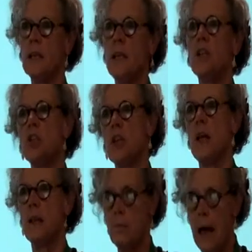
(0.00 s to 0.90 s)
kitchen
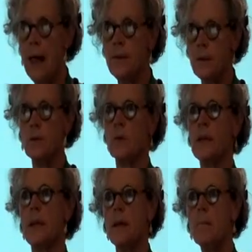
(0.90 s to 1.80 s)
and bathroom with
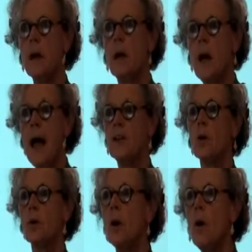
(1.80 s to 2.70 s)
them. I
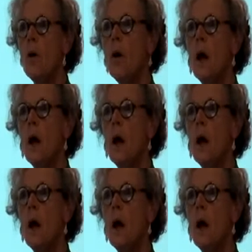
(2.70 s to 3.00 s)
don't know.